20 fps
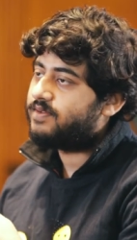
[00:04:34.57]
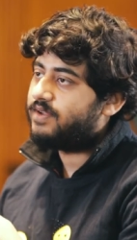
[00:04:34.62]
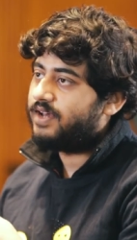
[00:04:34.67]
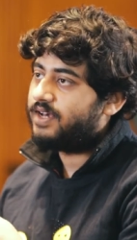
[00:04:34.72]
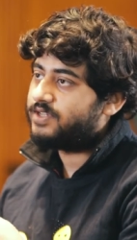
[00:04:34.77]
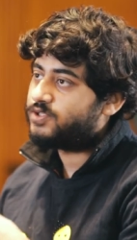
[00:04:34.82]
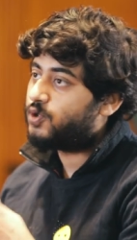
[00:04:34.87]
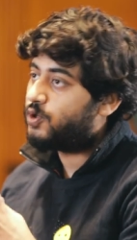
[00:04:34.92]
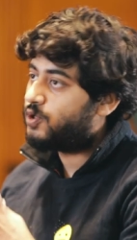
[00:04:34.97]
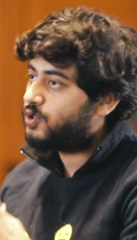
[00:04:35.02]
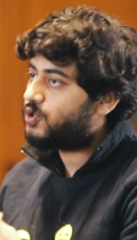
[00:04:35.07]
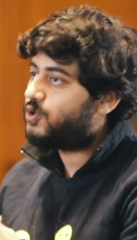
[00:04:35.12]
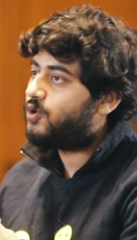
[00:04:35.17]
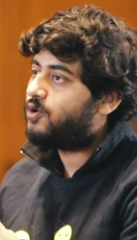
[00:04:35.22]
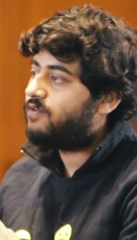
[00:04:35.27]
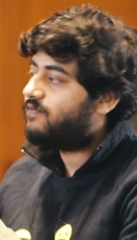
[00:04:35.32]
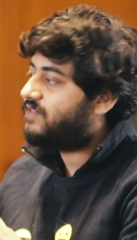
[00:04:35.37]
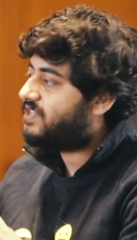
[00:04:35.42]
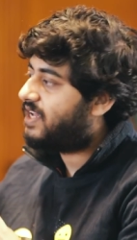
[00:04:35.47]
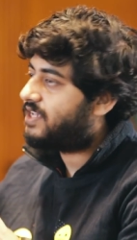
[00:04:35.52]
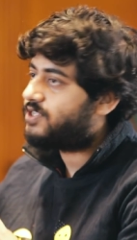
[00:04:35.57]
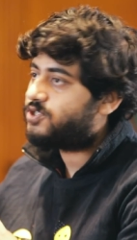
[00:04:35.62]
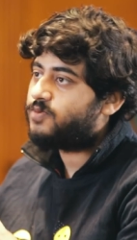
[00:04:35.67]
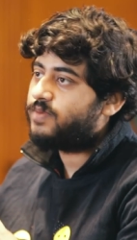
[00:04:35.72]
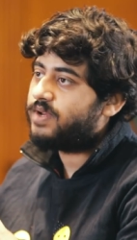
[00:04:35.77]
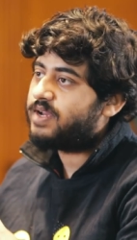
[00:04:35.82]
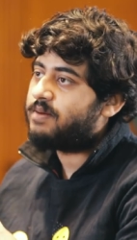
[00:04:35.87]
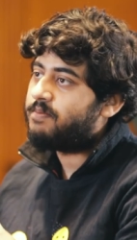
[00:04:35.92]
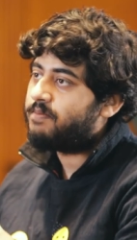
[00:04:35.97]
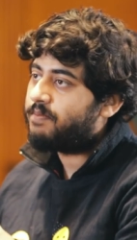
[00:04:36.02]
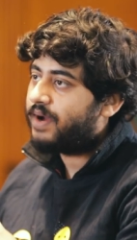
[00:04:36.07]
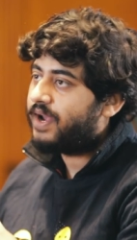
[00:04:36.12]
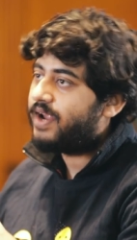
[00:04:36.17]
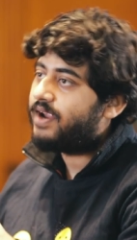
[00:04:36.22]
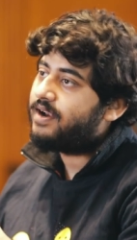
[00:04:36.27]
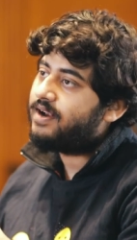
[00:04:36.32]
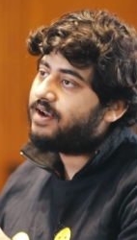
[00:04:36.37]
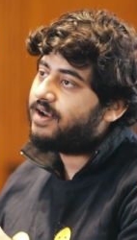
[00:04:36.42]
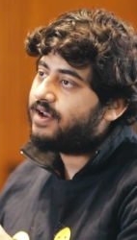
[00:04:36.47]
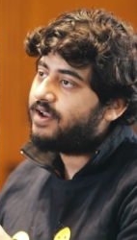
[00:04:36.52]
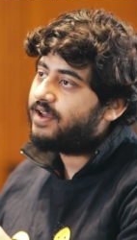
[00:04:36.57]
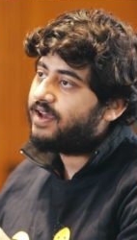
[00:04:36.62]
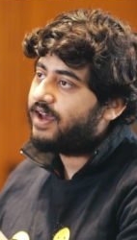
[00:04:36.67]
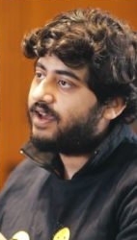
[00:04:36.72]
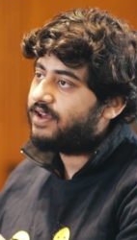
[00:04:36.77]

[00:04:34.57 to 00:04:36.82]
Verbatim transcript: a source code which has to be compiled,